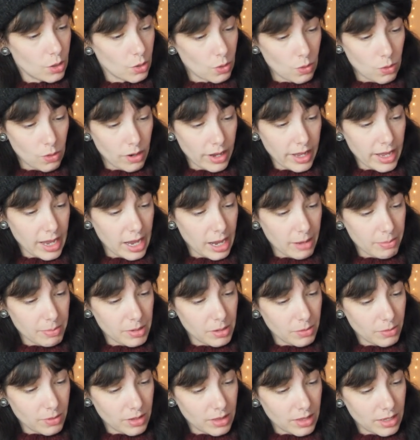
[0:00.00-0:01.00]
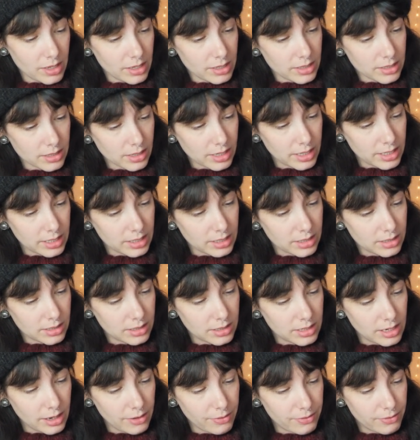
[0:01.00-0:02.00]
quite happy with this. It's
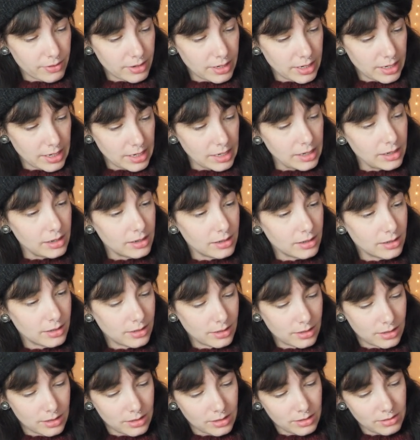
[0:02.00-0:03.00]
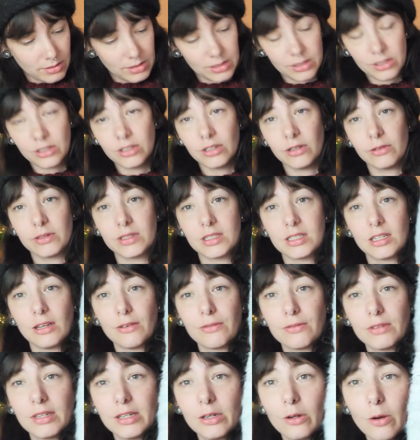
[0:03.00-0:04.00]
definitely, you know, it's
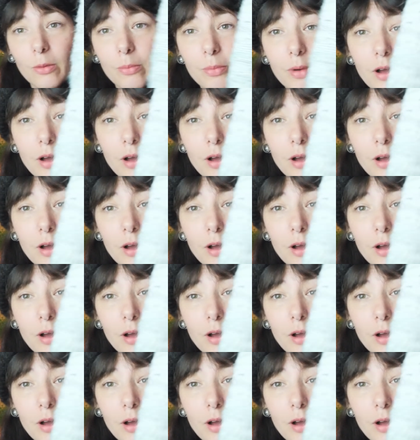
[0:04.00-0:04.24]
definitely not